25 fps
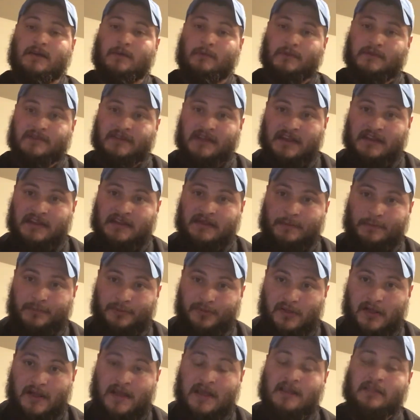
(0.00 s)
We need to
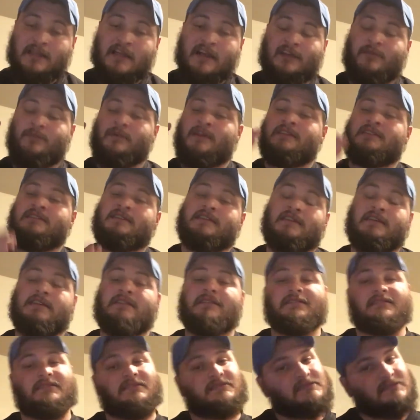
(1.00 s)
play like we
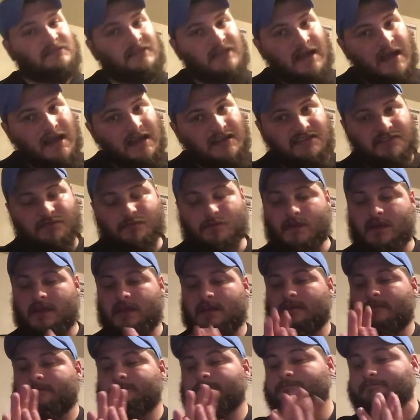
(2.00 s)
did last
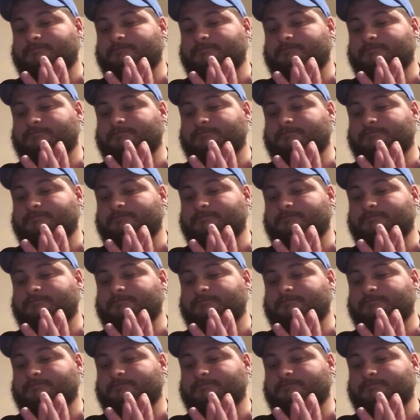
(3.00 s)
week.